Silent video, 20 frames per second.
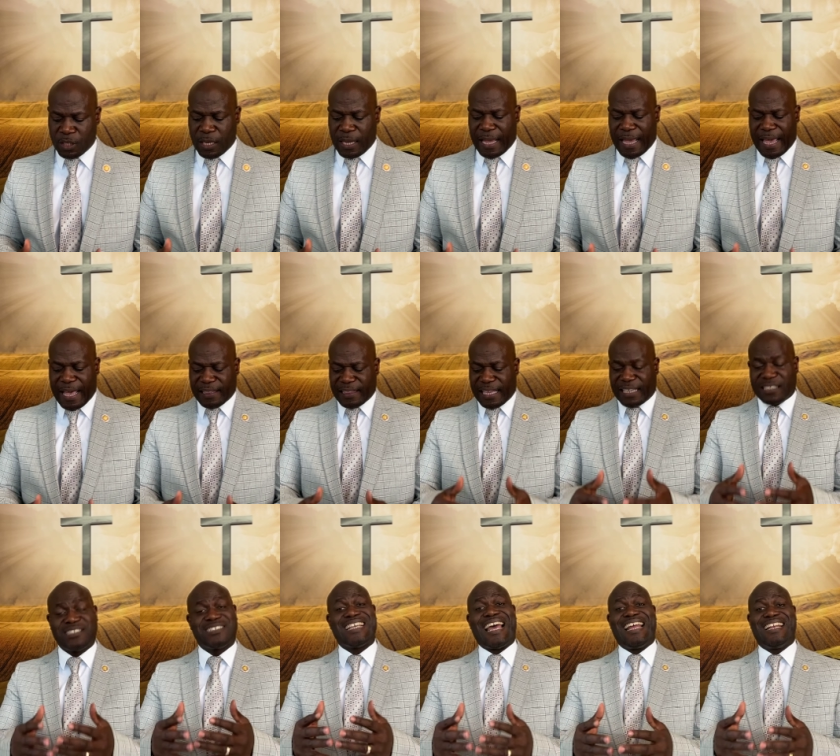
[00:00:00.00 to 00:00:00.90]
And they
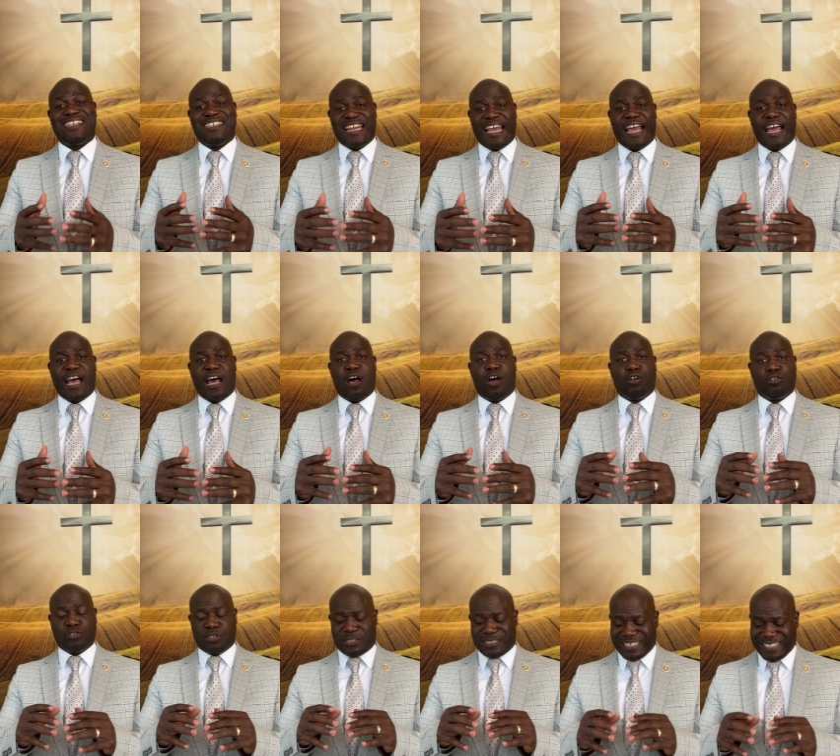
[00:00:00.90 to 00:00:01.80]
sat
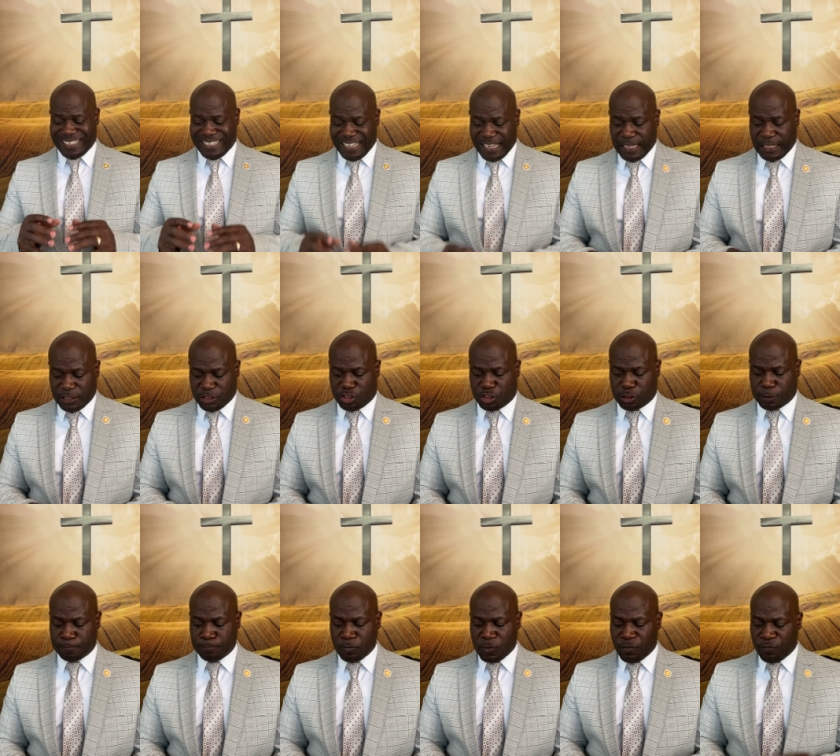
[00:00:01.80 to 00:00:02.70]
down to
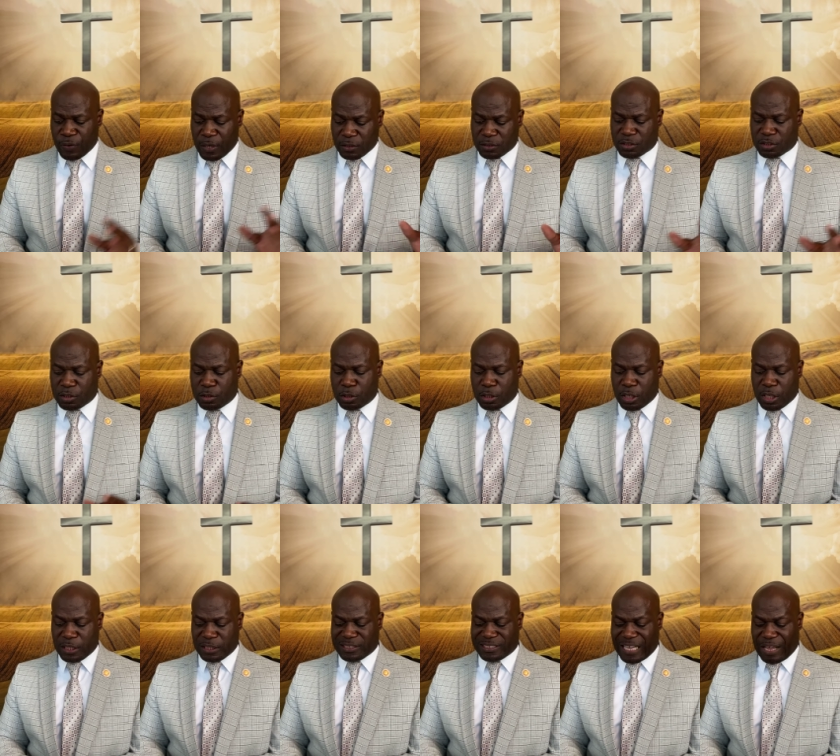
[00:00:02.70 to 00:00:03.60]
eat. Verse
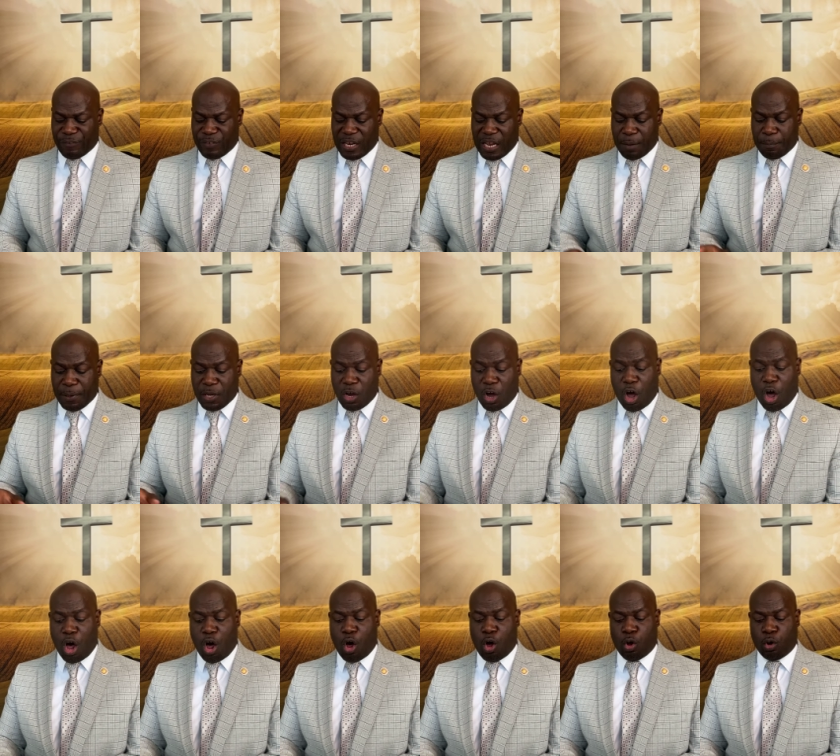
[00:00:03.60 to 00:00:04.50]
37 And
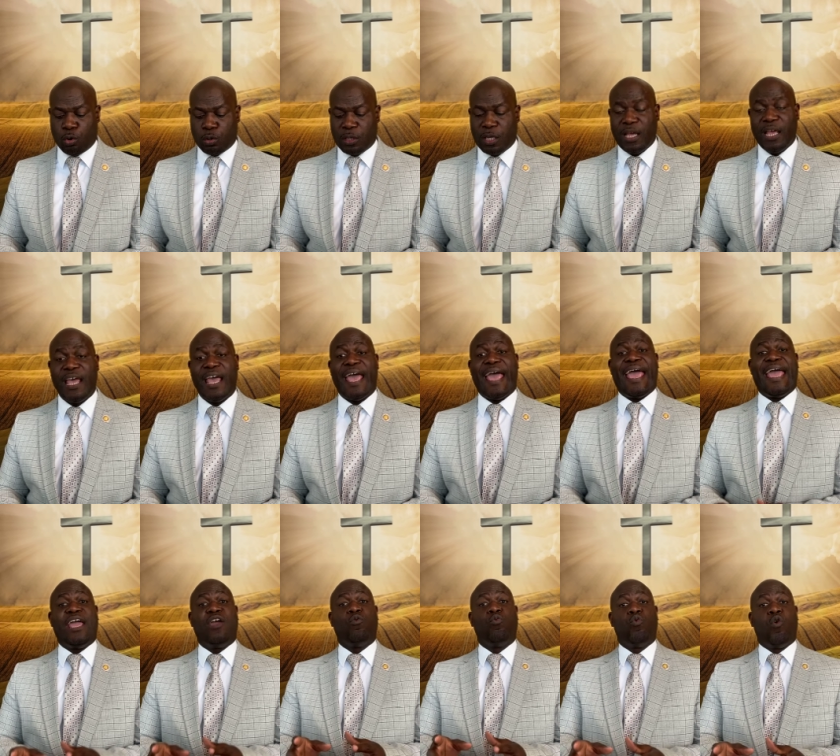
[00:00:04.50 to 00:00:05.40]
behold,
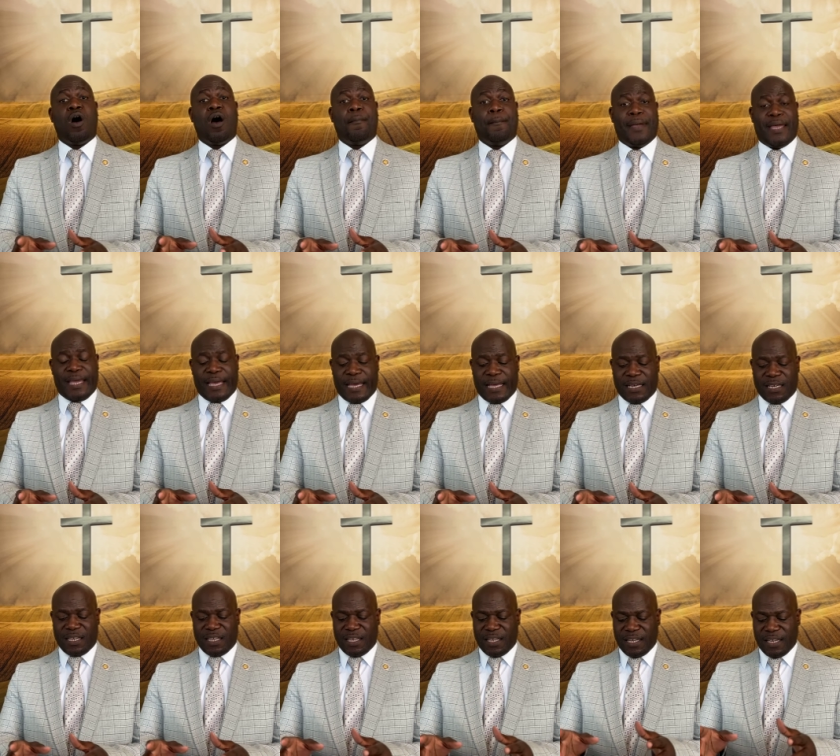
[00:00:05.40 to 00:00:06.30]
a
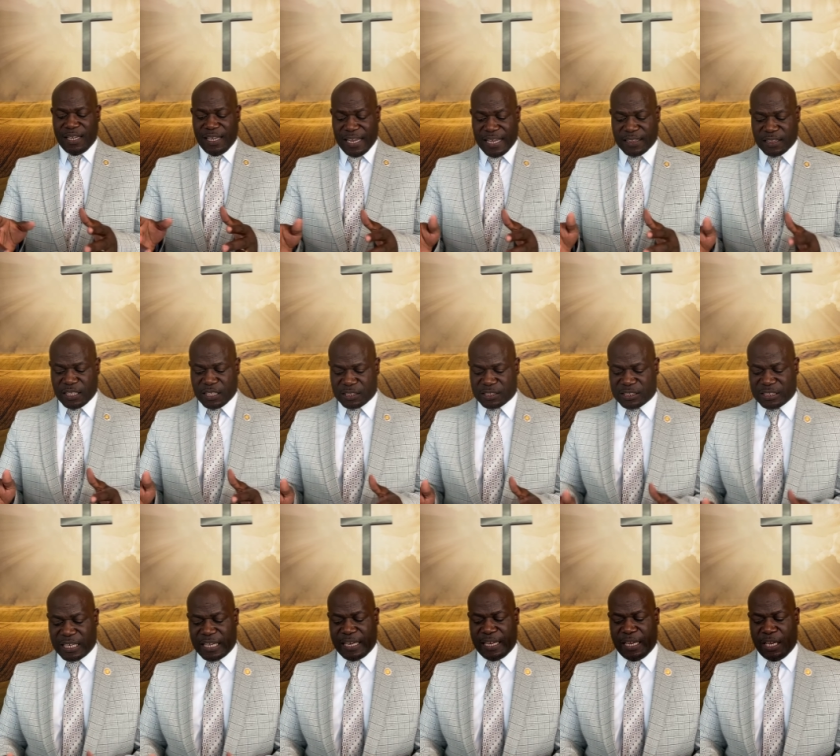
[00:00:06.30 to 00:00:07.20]
woman in the
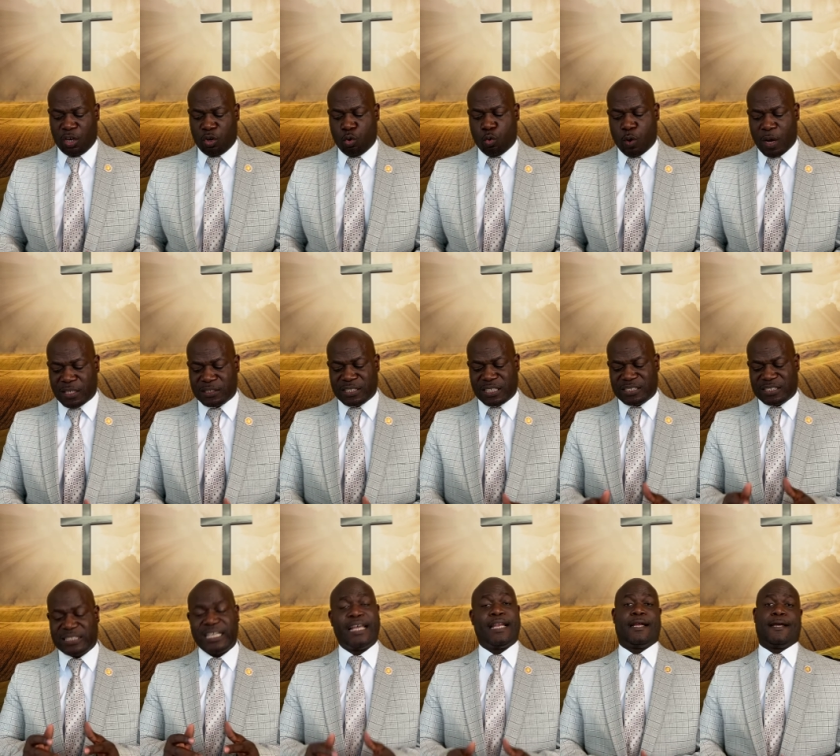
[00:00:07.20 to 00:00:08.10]
city who was a
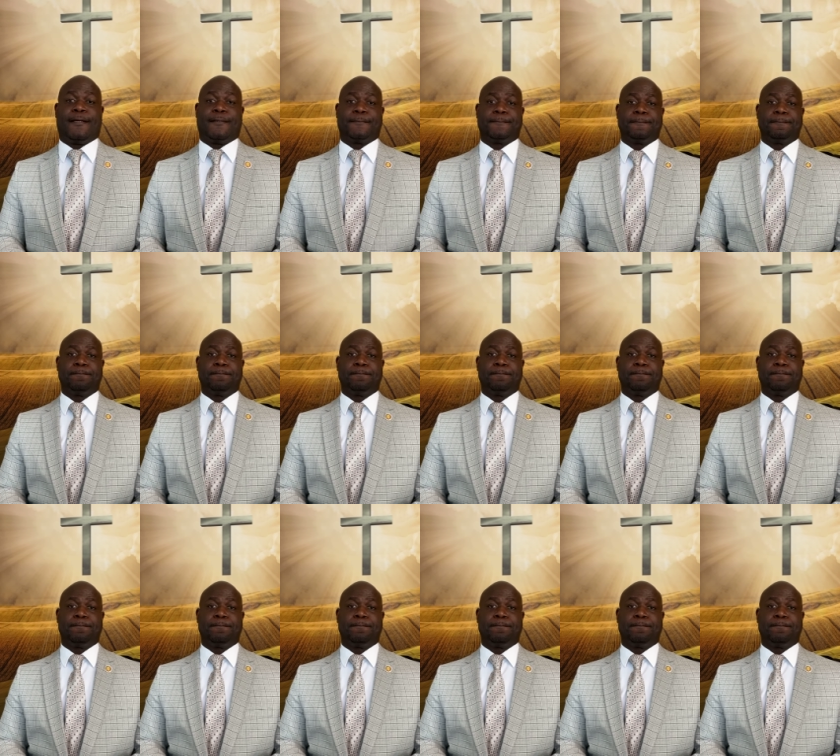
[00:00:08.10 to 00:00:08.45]
sinner,